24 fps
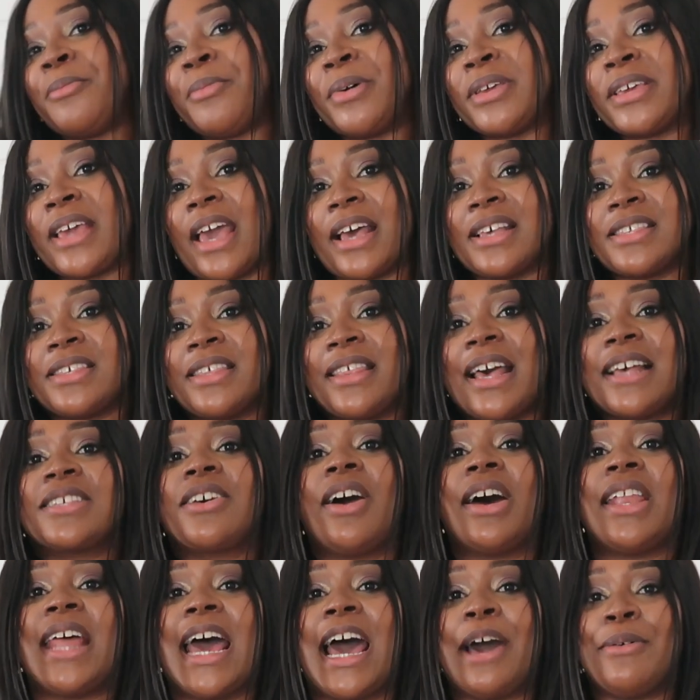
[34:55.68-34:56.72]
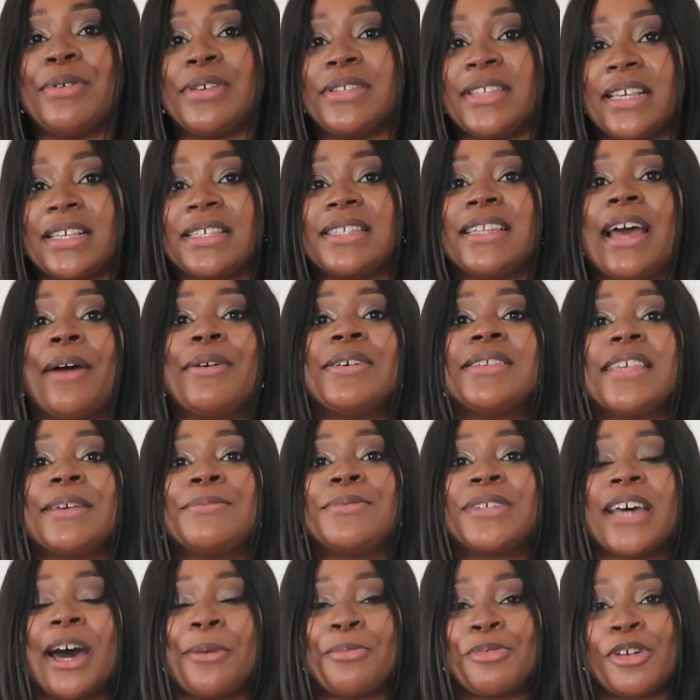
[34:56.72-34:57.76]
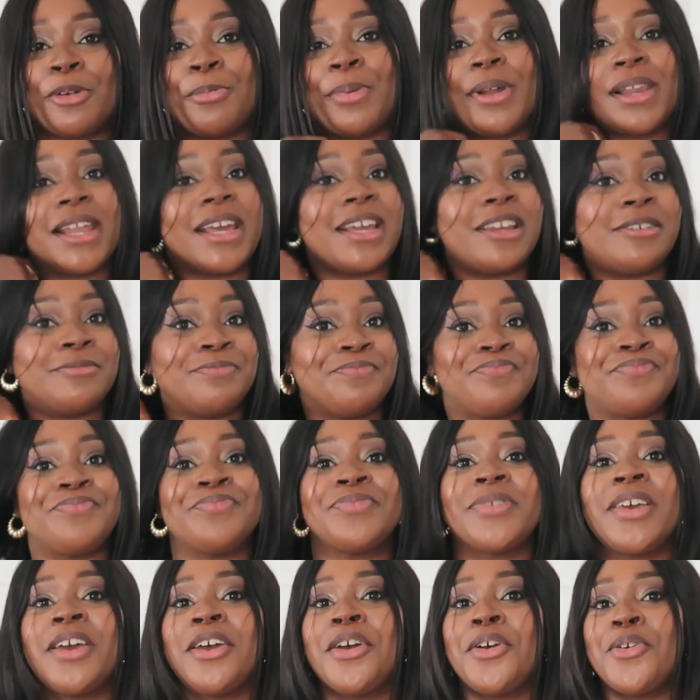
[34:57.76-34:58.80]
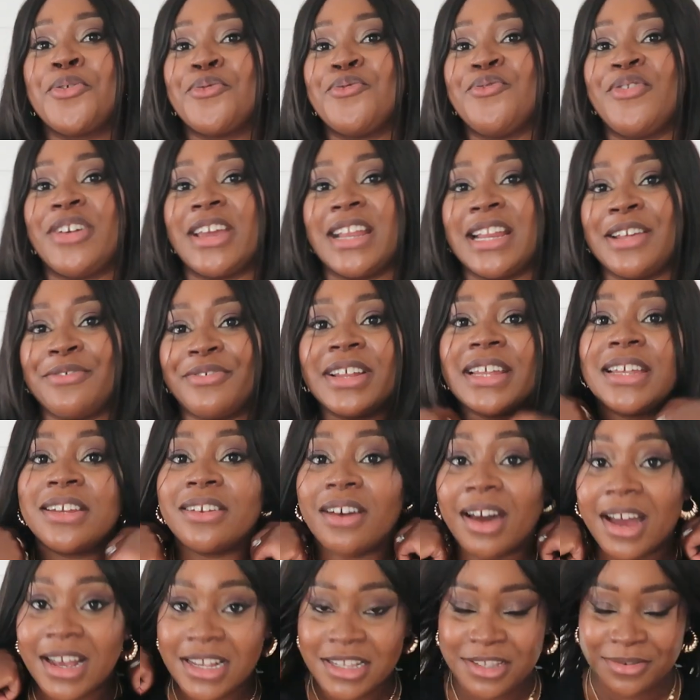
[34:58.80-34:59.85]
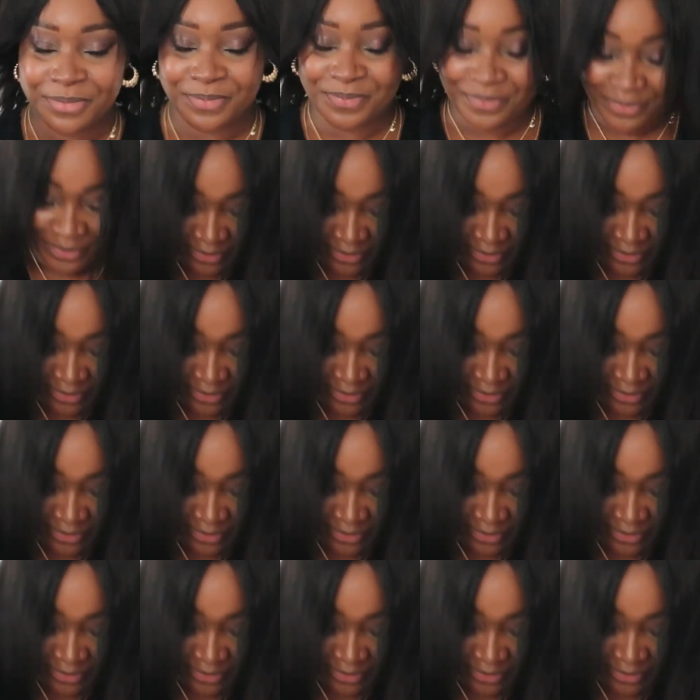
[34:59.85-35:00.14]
But yeah, so that's kind of how it sits now. It's zipped up properly. Really, really nice,